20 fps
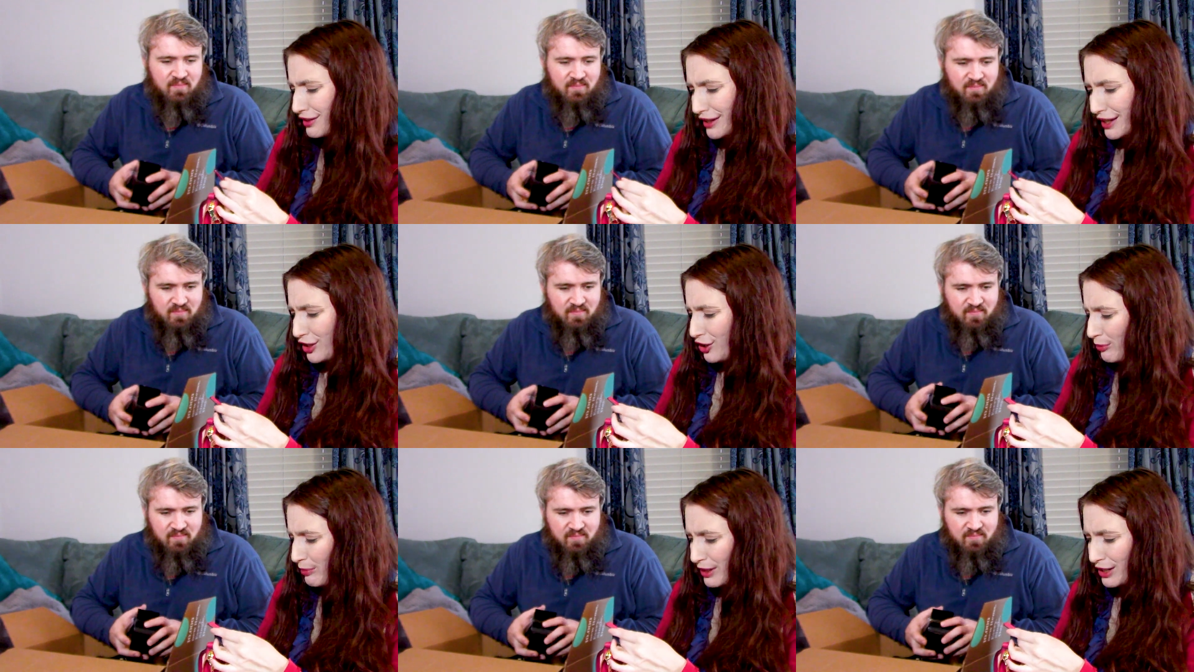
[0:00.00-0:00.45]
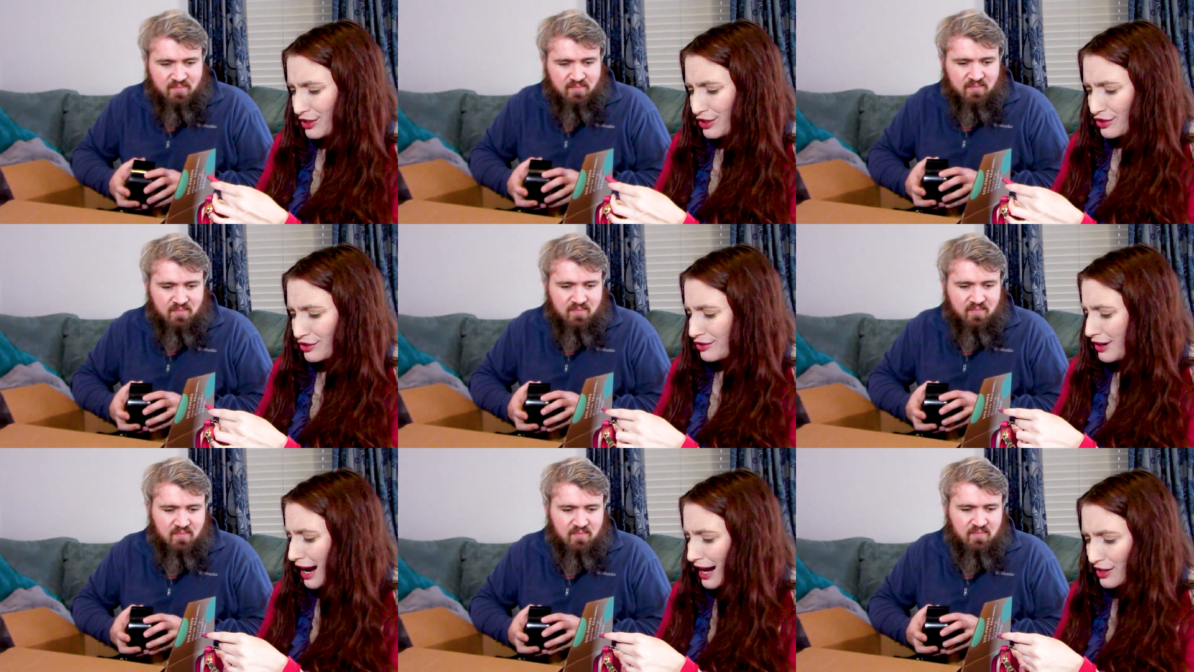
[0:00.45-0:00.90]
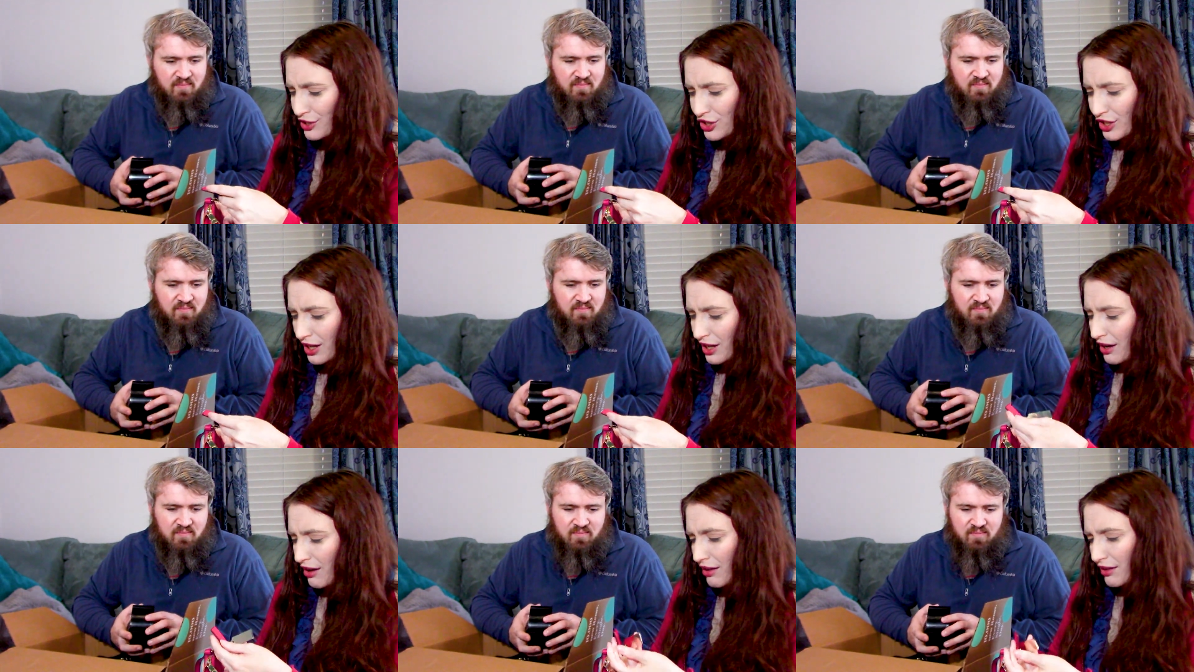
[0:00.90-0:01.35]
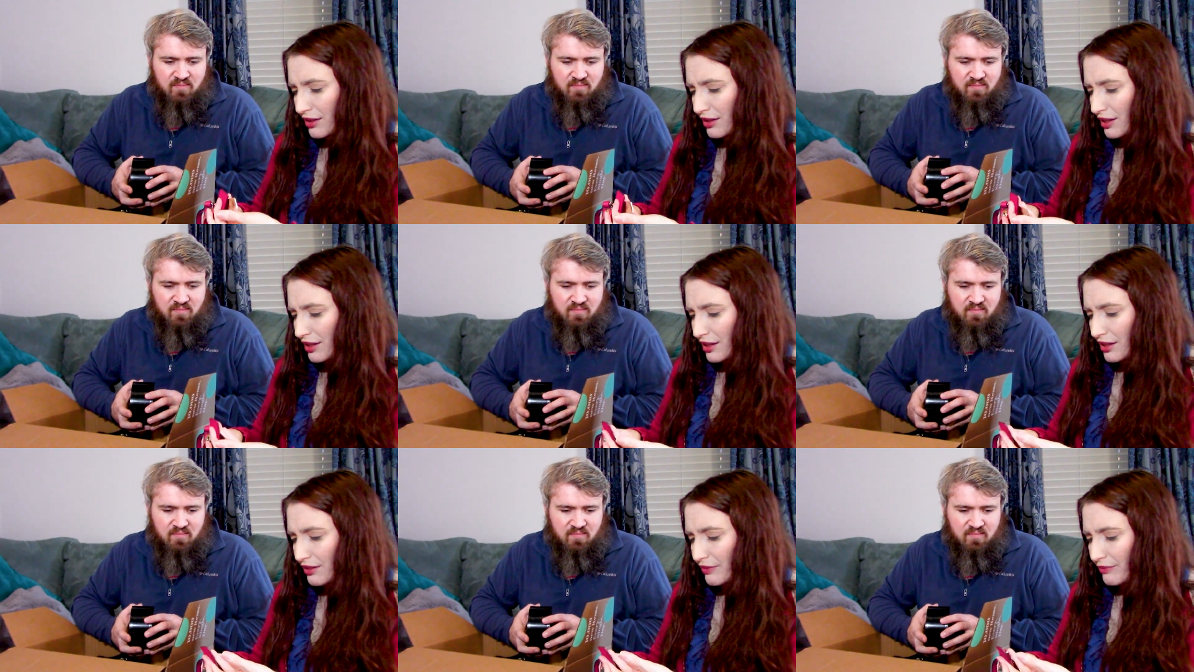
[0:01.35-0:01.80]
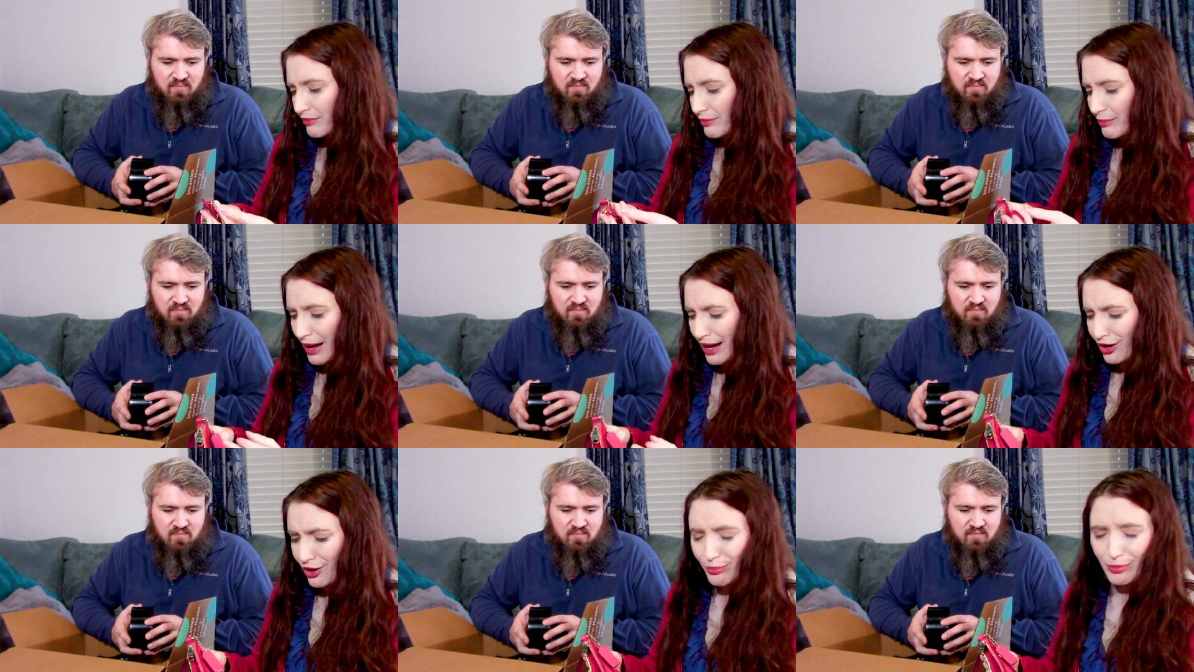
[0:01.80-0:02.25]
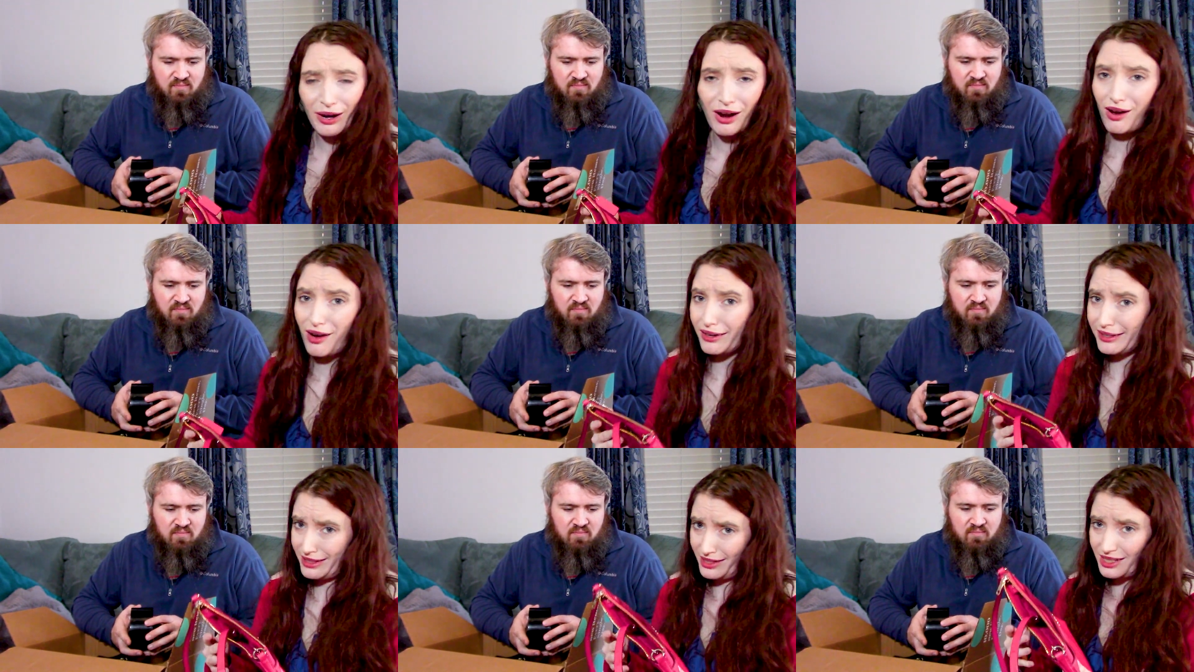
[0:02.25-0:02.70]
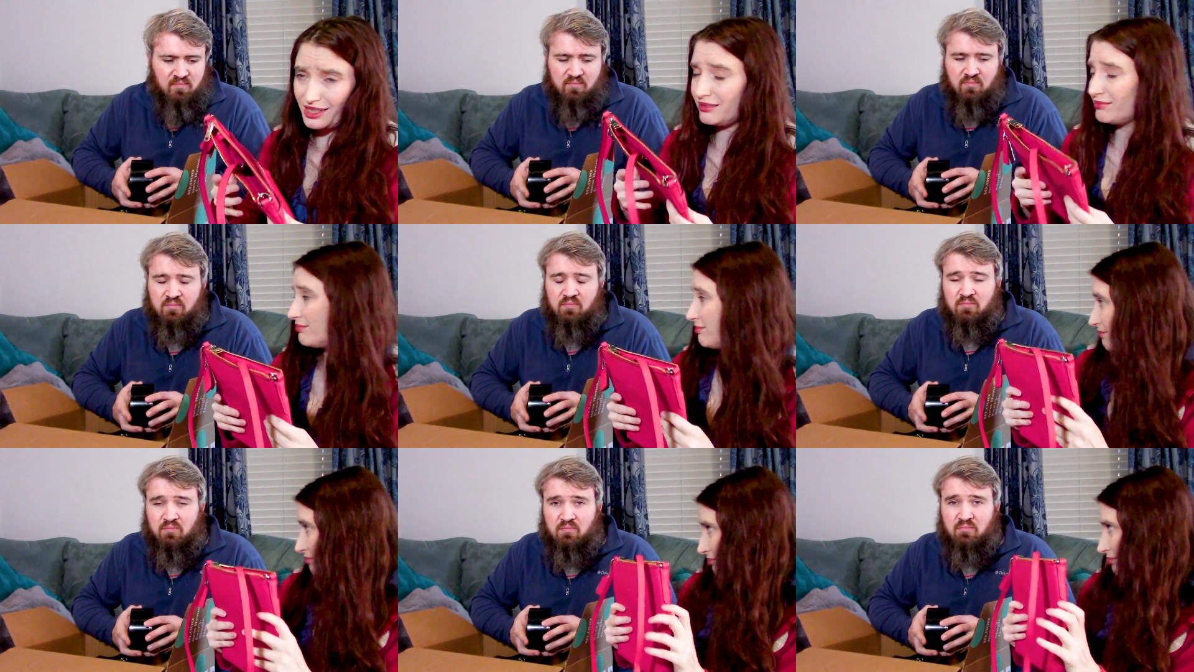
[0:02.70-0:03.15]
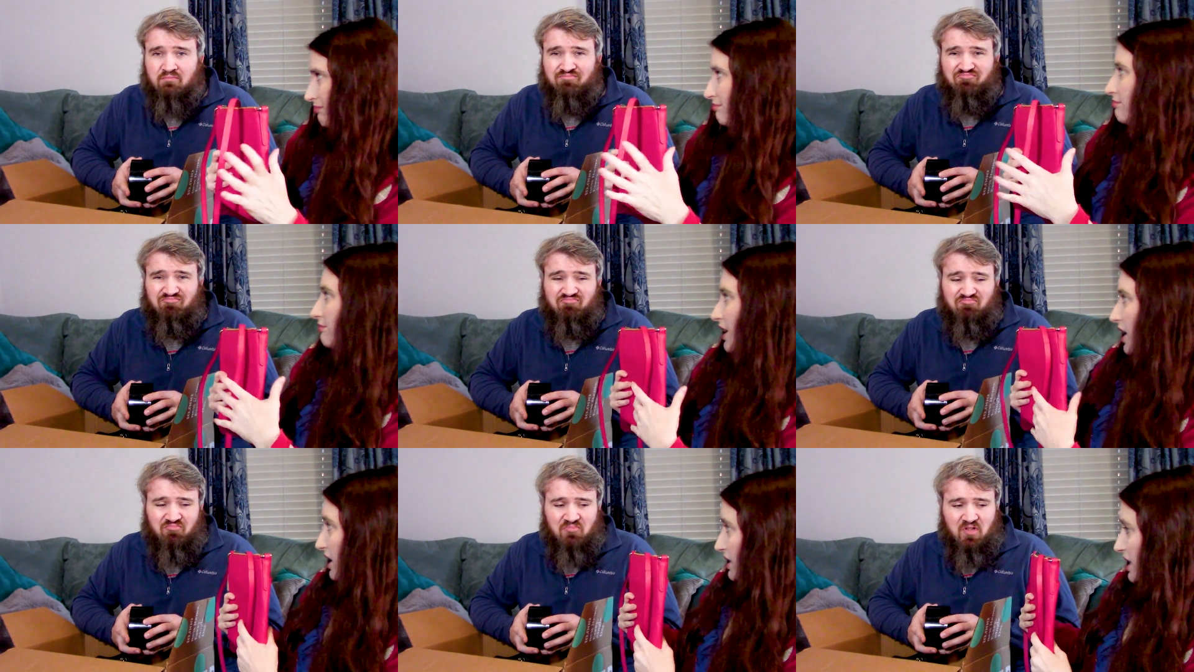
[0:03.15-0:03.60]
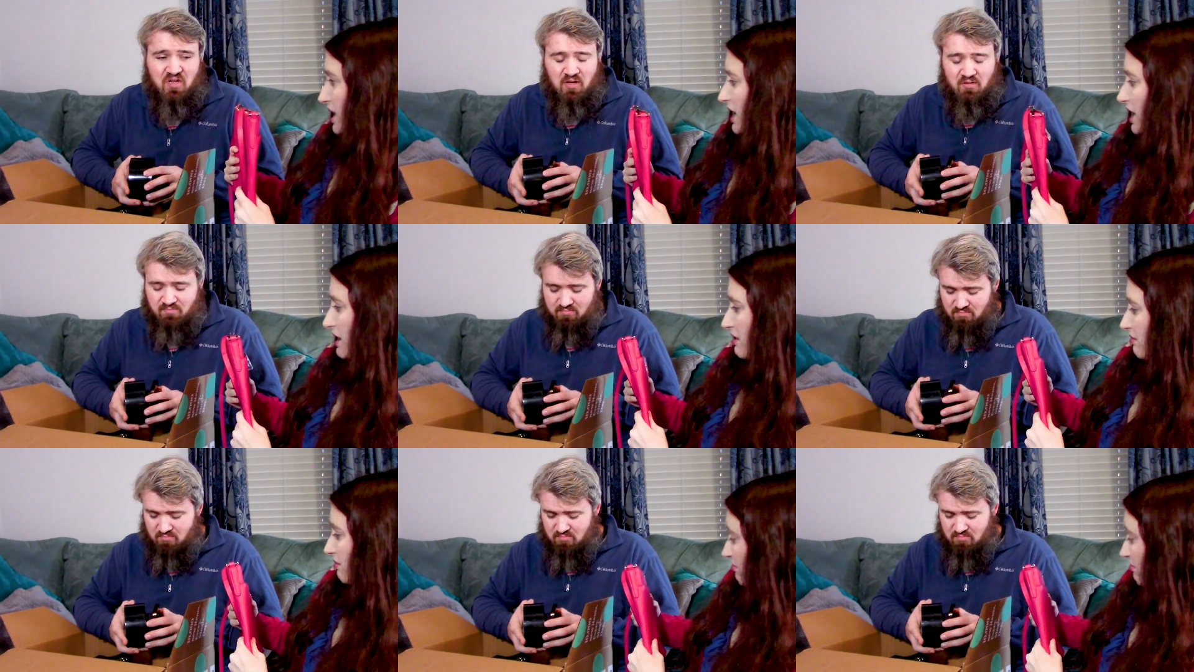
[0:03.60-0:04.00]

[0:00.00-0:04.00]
Speaker 1: a little bit of scratching on the metal, but honestly, I'll take no. it.